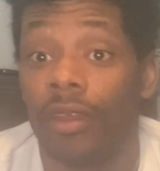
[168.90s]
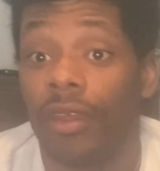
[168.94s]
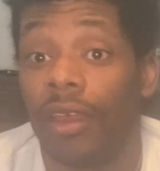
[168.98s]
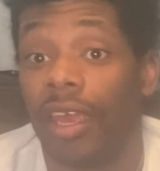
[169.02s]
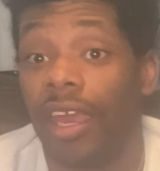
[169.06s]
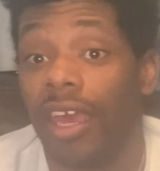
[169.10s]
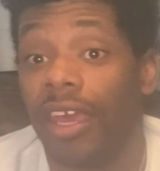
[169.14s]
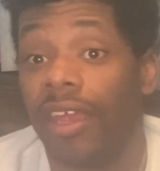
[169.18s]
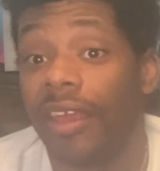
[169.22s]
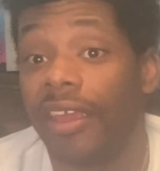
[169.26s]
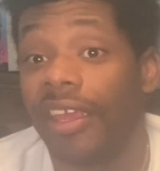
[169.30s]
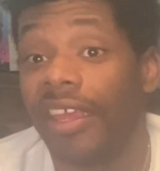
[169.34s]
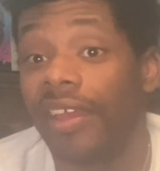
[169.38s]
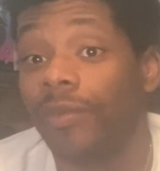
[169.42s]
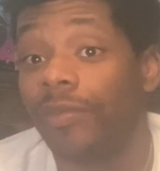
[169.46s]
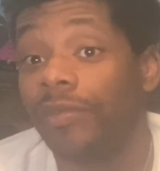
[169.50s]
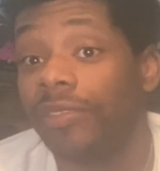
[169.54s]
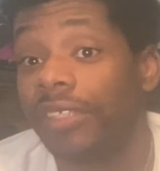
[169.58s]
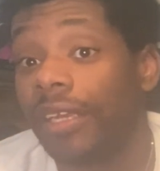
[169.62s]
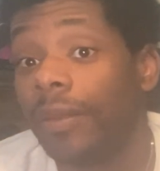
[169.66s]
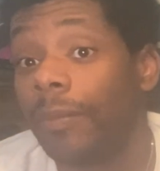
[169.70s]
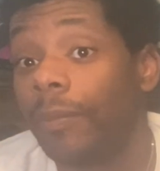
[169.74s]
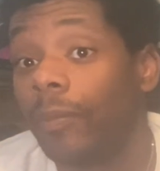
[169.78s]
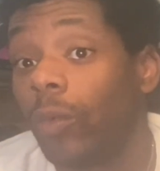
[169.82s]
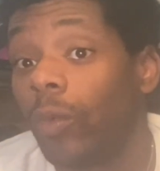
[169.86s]
and it gives
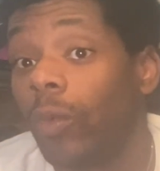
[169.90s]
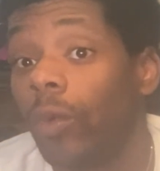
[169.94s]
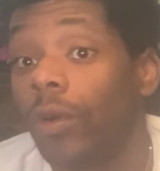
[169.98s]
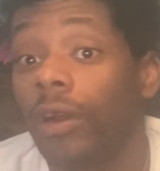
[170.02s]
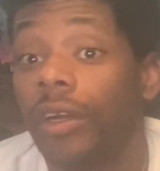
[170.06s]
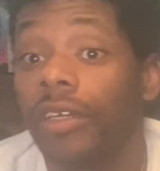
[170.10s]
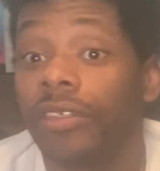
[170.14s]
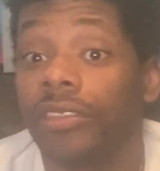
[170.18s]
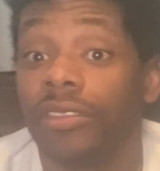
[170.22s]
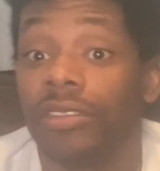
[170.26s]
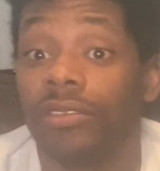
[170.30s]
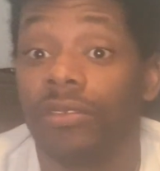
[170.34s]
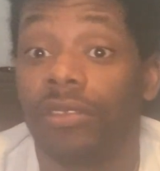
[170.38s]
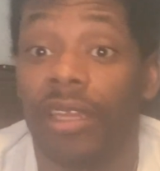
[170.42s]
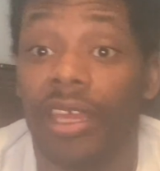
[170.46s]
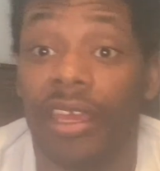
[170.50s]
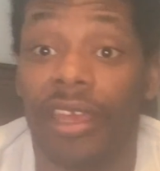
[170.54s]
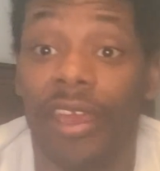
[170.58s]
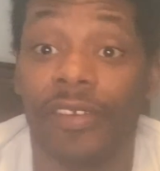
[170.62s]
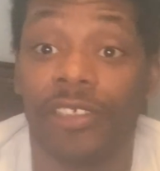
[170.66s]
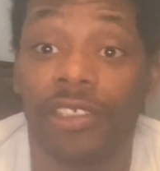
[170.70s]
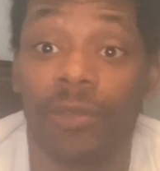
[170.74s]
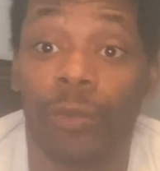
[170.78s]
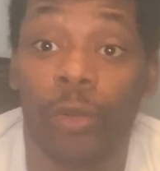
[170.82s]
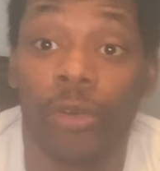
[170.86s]
a more
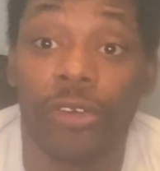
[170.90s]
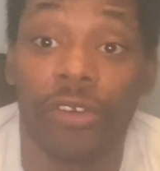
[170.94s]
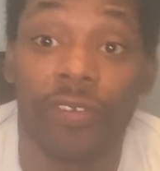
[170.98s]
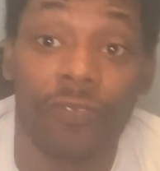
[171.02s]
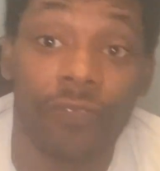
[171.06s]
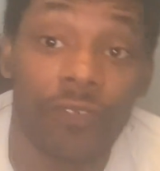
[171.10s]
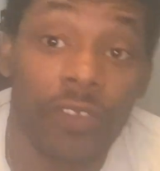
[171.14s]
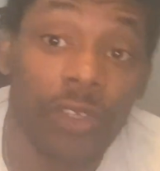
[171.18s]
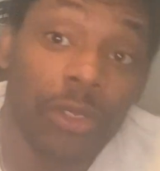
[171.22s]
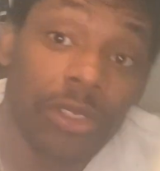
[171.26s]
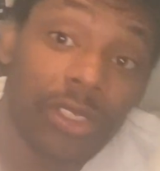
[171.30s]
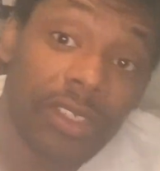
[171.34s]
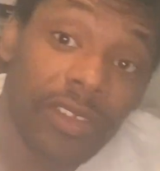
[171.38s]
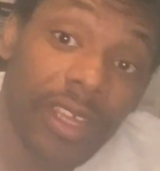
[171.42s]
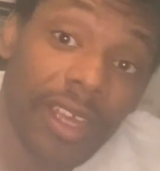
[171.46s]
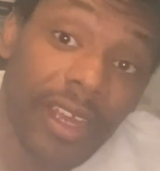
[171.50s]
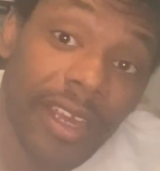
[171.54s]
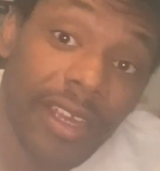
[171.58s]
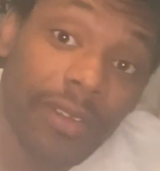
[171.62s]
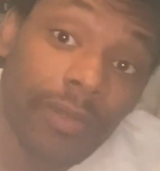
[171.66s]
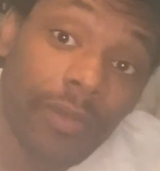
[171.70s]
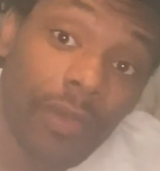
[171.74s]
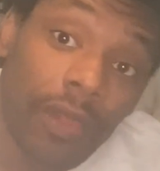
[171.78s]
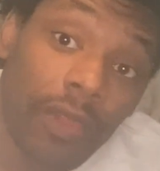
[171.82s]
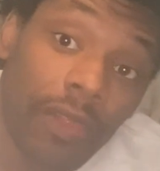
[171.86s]
diffuse
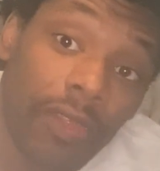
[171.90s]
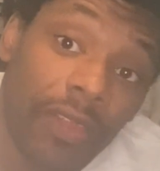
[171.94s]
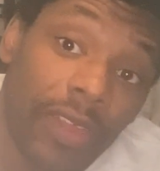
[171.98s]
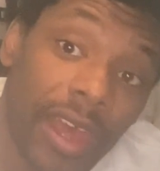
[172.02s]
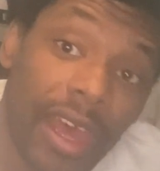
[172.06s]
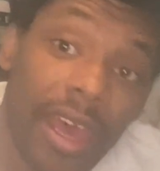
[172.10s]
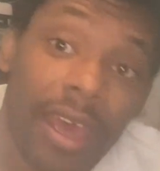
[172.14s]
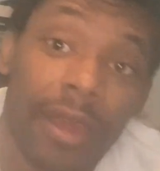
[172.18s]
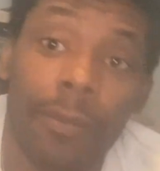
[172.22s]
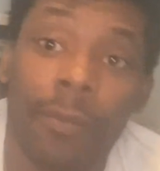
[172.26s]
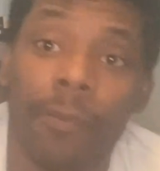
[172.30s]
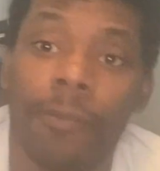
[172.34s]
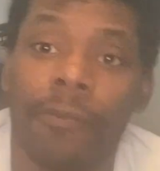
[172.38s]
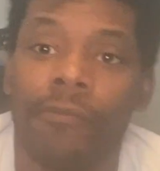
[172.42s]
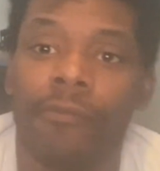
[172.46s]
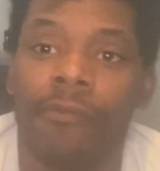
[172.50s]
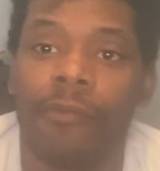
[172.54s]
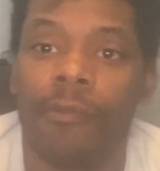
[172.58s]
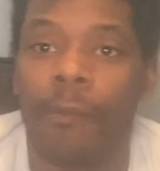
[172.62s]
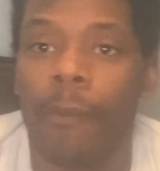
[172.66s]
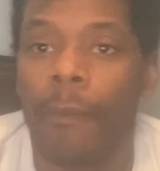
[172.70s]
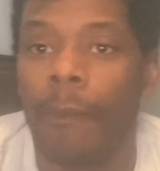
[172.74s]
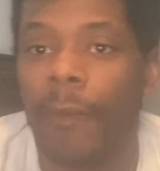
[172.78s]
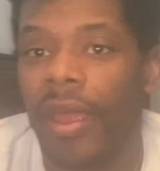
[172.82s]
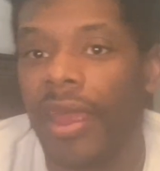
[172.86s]
thing that
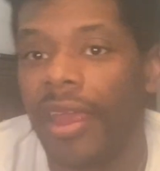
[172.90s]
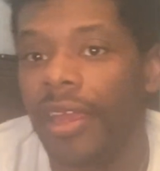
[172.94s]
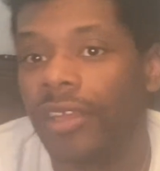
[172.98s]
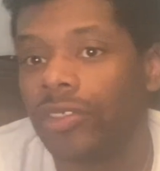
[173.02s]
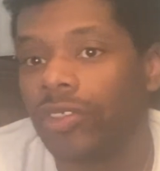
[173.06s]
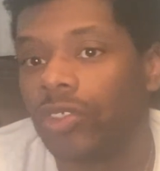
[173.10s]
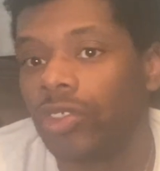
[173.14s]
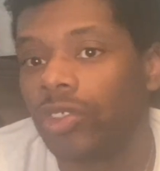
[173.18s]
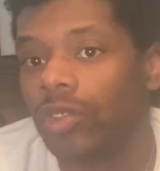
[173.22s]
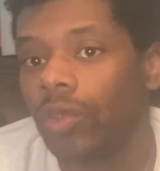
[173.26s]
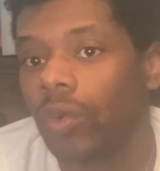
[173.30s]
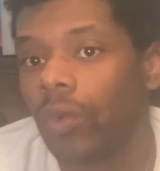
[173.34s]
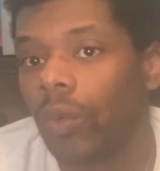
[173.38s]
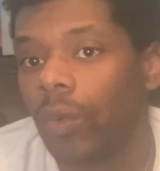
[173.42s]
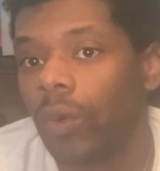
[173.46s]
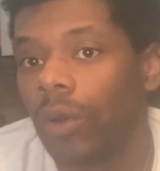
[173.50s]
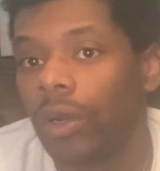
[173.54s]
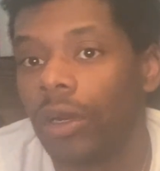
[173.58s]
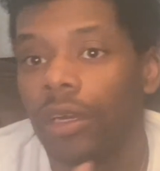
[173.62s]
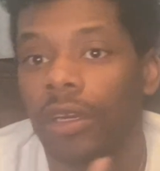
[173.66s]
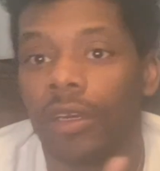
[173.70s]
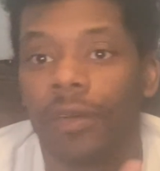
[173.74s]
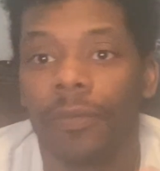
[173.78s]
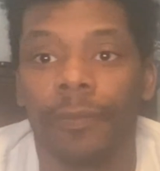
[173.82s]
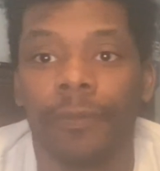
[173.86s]
makes
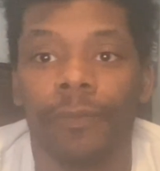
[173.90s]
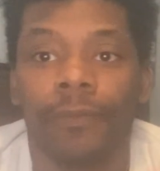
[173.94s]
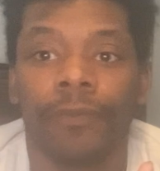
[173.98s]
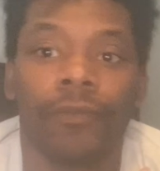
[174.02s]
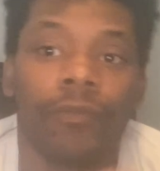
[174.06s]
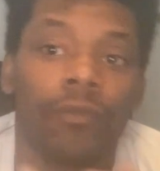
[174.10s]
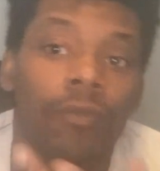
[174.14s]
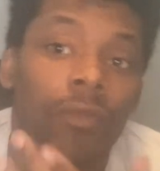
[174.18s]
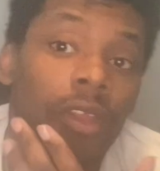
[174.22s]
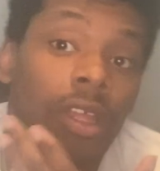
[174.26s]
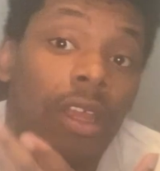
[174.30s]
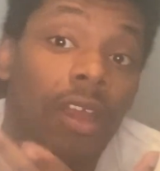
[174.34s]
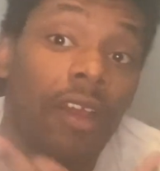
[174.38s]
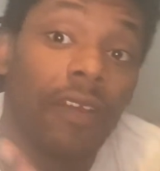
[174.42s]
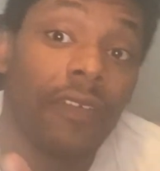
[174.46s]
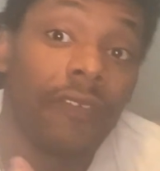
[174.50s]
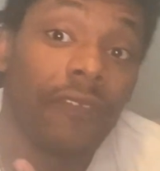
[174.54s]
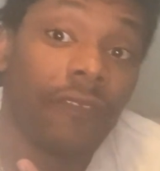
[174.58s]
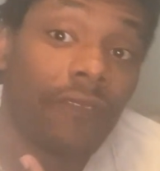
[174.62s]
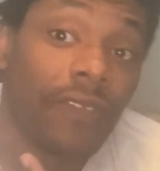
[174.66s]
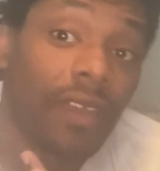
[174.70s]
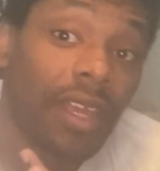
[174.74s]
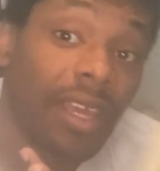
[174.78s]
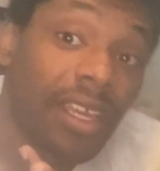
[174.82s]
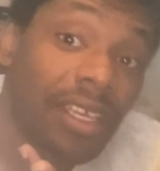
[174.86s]
your
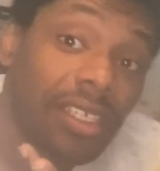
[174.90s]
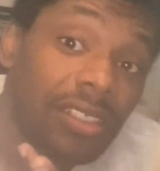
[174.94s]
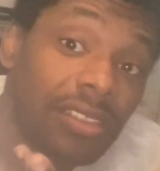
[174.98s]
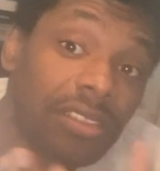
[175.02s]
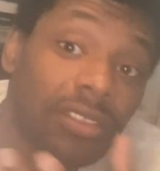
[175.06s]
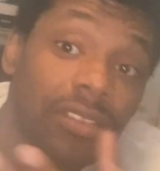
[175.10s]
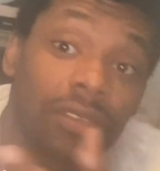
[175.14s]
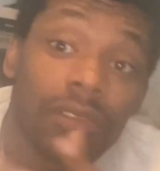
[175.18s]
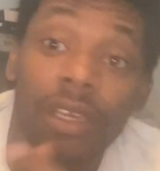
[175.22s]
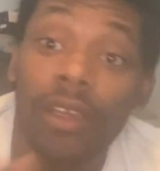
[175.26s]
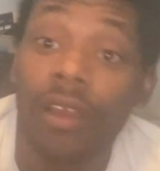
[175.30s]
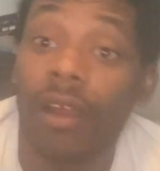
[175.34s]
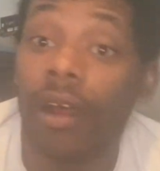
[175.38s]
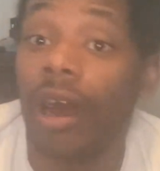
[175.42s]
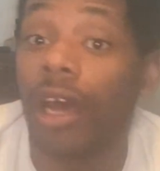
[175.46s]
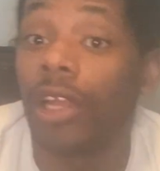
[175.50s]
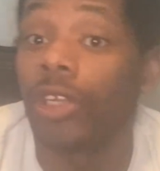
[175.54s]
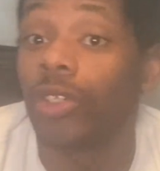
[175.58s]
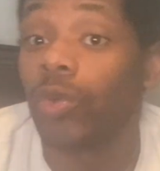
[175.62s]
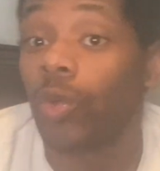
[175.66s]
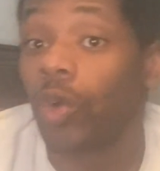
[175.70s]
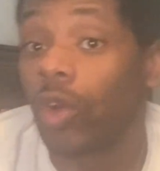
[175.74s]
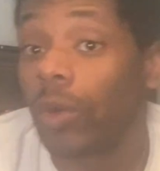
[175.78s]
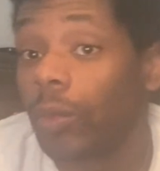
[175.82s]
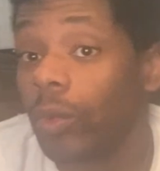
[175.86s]
face
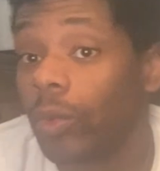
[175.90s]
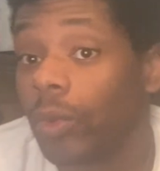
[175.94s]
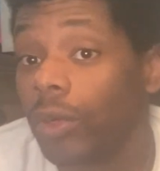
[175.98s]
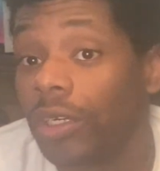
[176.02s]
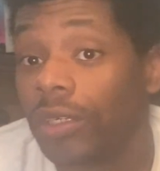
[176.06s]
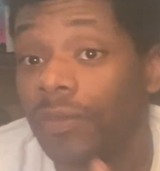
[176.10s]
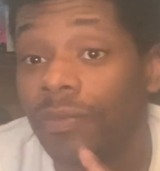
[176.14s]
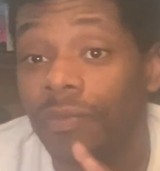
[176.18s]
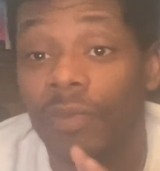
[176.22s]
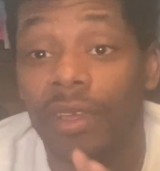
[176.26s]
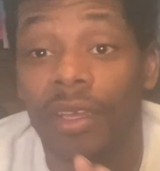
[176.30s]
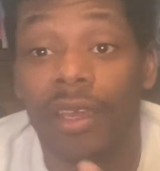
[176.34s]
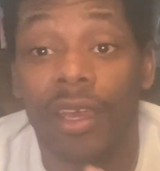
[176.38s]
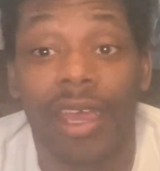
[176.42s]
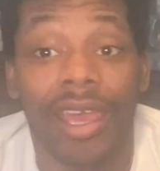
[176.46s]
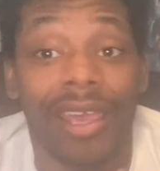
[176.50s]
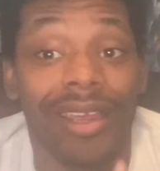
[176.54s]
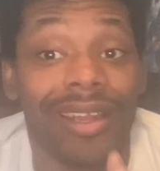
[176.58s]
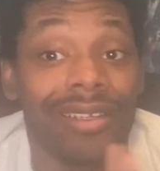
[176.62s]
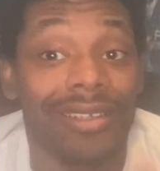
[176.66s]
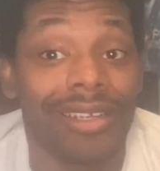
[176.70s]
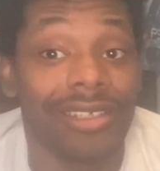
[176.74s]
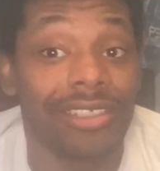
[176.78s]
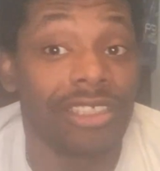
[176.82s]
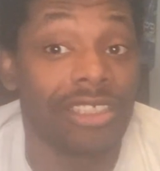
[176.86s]
contour more, and
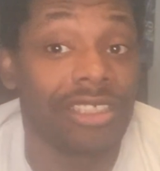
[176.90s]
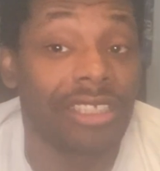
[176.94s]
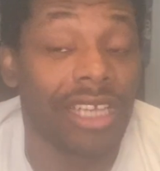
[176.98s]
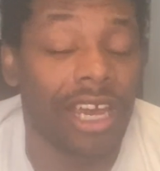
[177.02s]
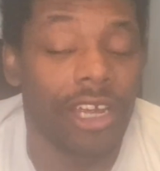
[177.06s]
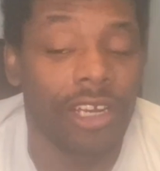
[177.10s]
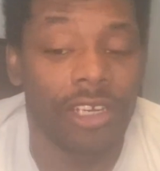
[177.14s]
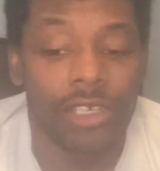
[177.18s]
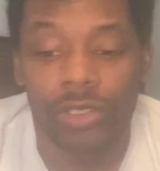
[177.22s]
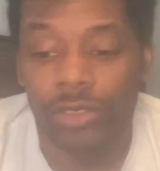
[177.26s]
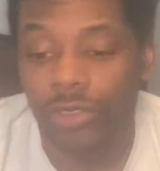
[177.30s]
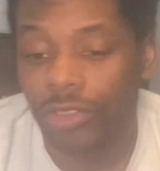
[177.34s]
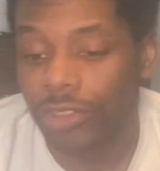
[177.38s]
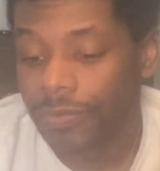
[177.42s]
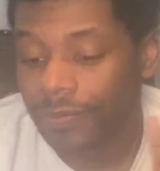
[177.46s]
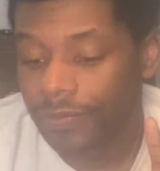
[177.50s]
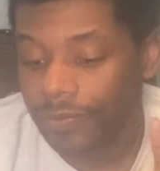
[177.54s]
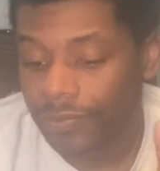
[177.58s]
it does shadows.